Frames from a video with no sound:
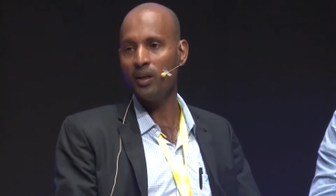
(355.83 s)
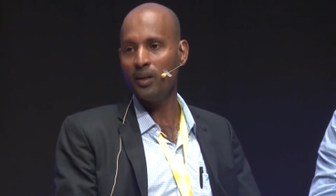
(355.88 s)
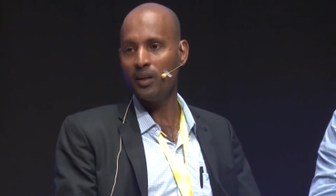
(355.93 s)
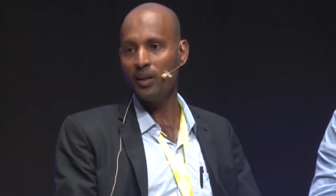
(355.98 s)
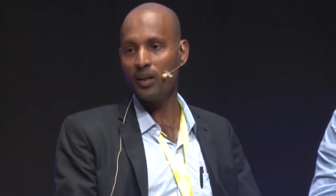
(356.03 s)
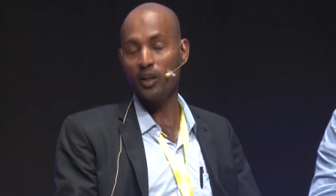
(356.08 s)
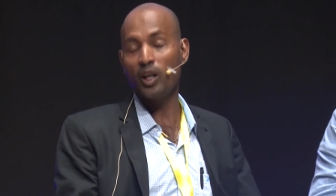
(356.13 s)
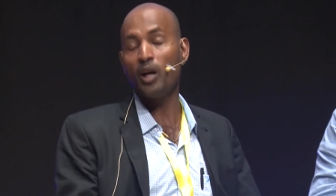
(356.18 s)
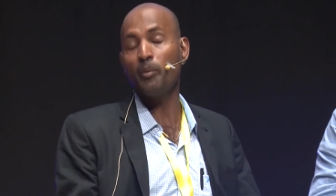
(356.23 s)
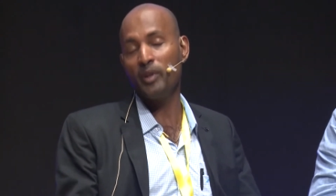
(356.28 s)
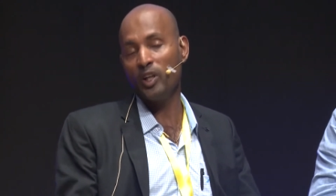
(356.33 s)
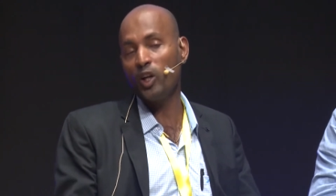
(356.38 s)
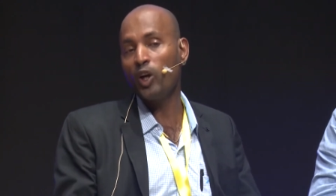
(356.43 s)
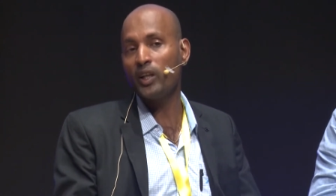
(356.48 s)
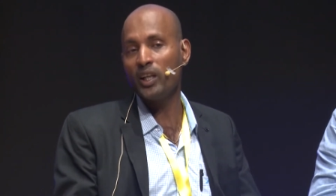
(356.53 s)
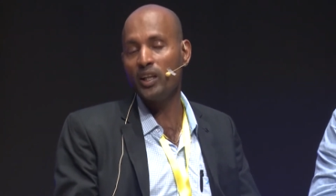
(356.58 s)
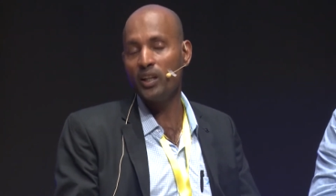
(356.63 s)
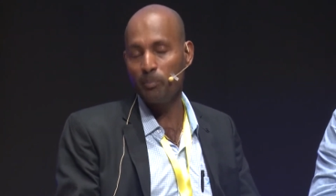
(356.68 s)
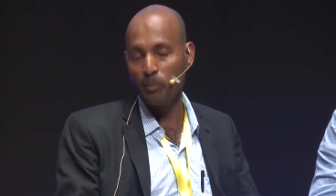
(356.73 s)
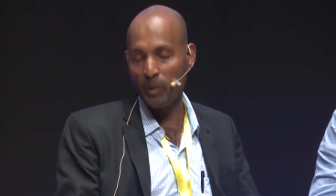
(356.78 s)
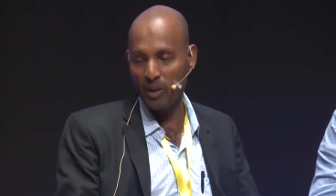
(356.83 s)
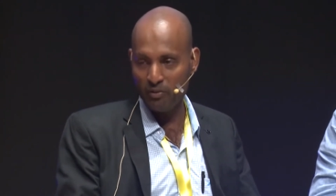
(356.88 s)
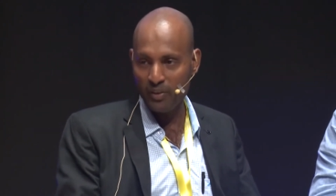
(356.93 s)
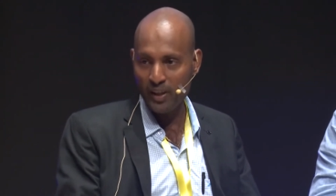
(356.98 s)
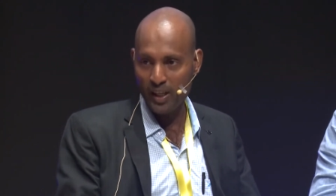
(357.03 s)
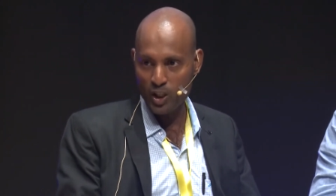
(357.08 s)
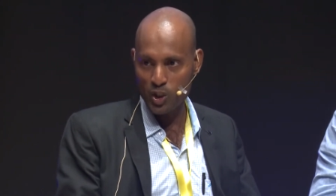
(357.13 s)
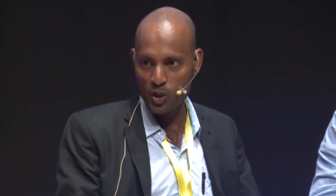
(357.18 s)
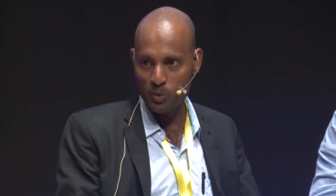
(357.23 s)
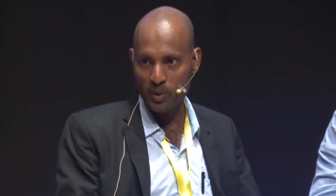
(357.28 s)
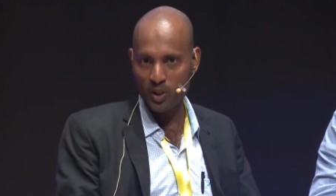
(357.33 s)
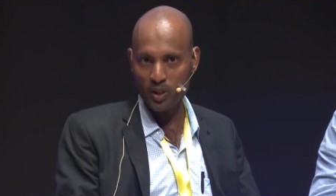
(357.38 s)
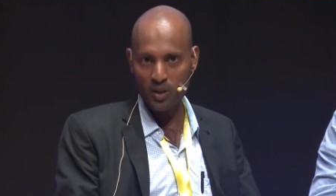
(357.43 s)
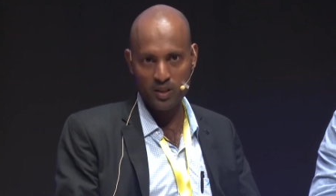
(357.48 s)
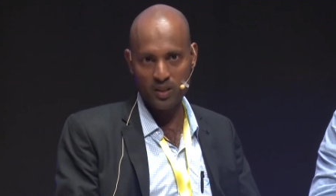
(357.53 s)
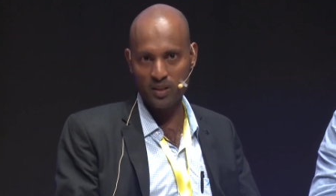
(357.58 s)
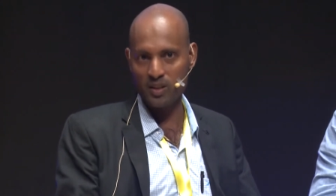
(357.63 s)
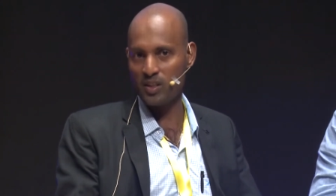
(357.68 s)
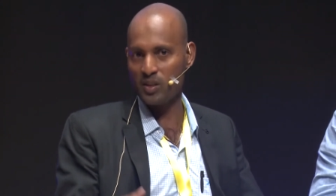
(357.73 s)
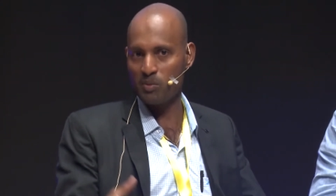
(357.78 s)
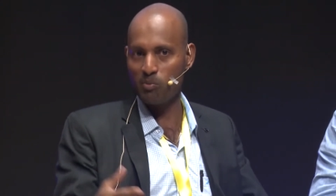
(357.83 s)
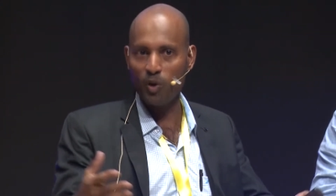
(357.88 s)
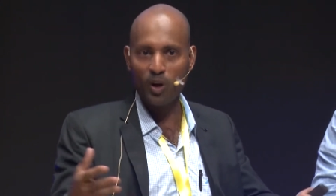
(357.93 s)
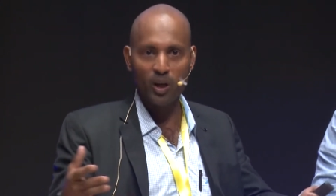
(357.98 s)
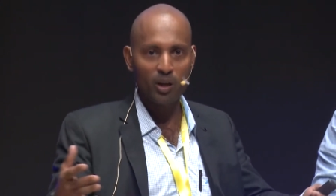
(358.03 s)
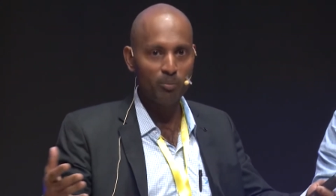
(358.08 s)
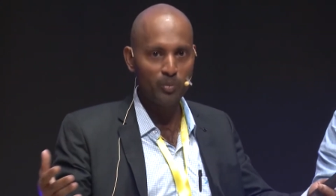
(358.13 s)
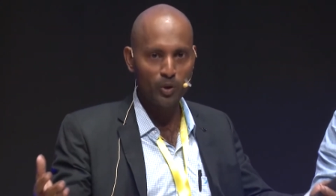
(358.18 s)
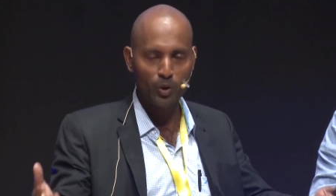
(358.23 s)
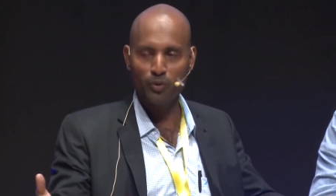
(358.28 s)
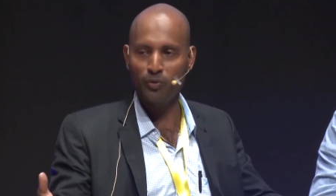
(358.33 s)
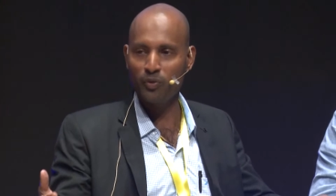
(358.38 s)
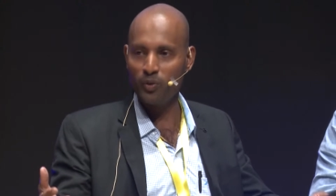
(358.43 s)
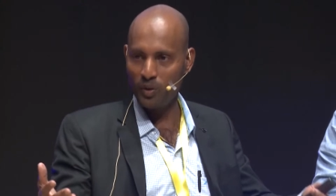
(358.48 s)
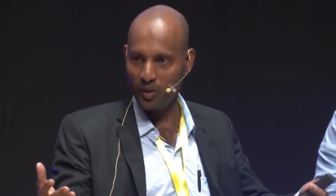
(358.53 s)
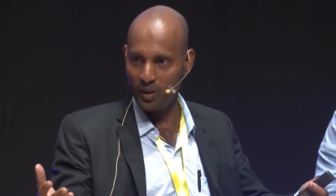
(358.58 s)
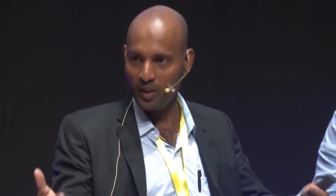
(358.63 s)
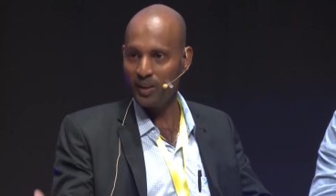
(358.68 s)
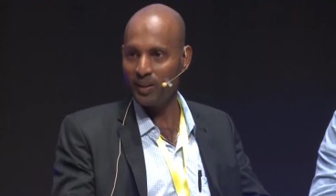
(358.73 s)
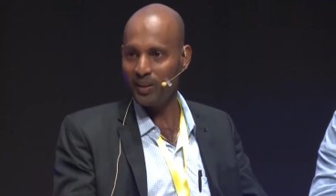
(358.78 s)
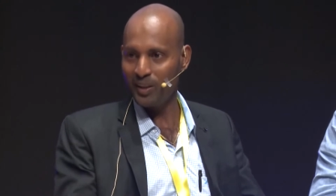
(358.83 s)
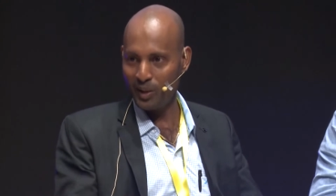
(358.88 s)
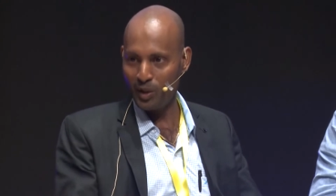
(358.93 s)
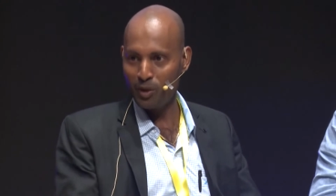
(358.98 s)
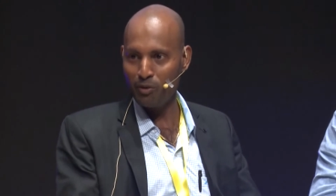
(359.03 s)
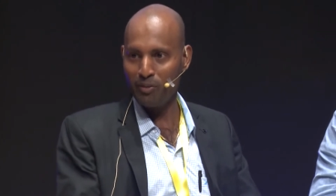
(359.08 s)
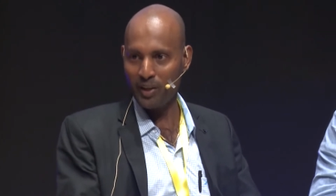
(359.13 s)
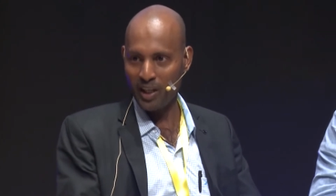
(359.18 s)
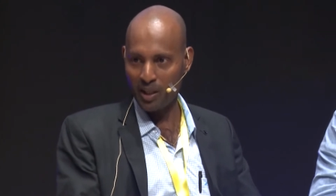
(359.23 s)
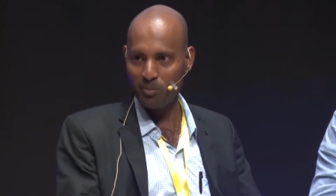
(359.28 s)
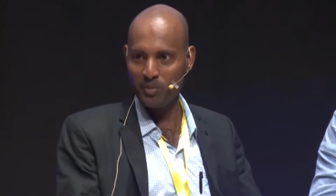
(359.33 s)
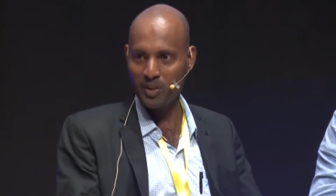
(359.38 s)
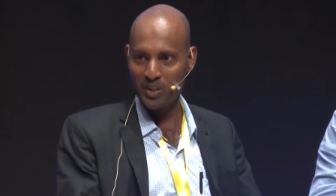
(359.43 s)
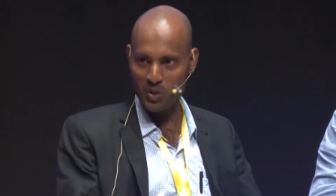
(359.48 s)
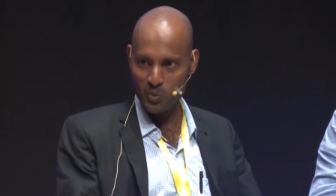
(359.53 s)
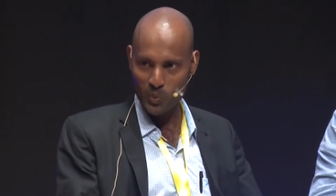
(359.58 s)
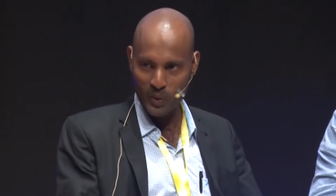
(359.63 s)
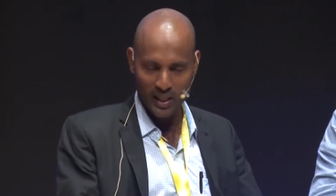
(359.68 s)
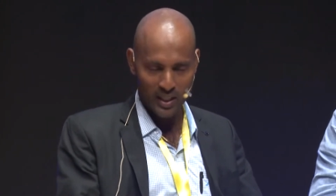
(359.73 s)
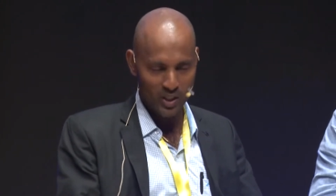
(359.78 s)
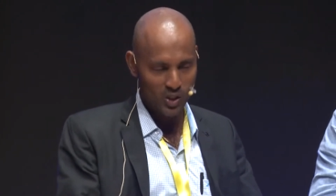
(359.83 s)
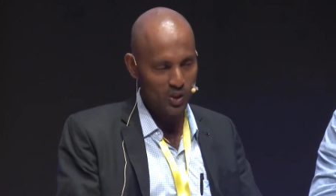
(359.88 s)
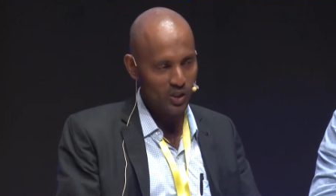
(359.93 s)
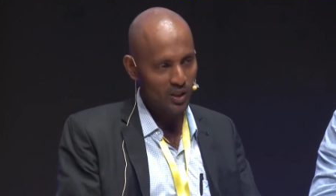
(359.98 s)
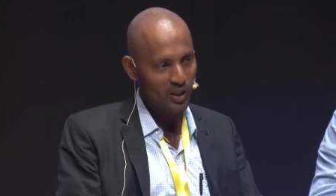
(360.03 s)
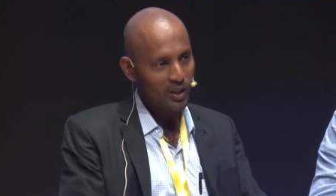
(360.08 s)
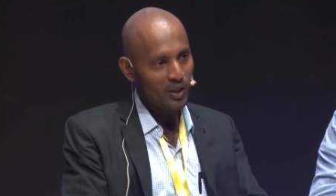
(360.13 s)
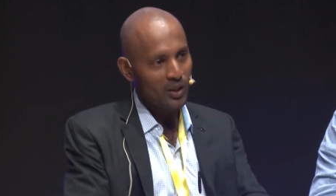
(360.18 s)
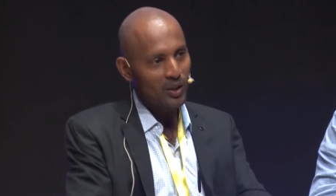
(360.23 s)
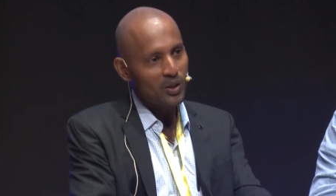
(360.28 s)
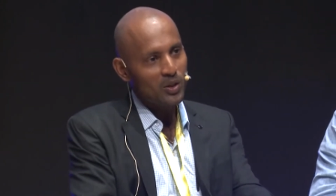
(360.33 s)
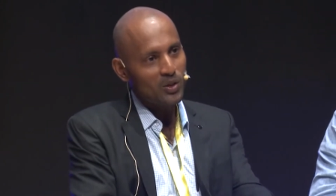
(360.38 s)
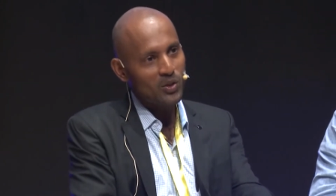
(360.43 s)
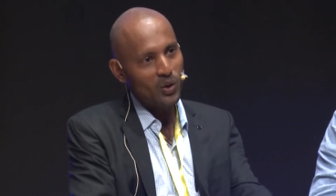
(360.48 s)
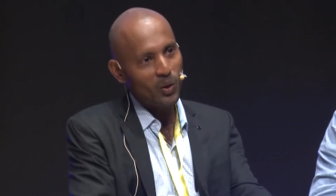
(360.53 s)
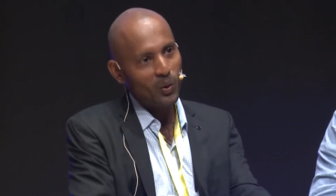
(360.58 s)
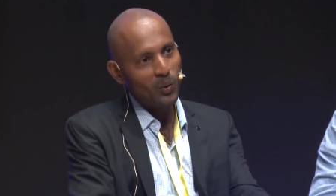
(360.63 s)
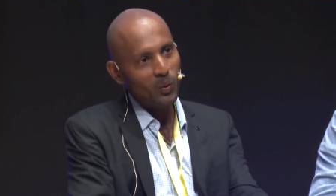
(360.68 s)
not in my village, because it's a small, beautiful, farmer's village. So,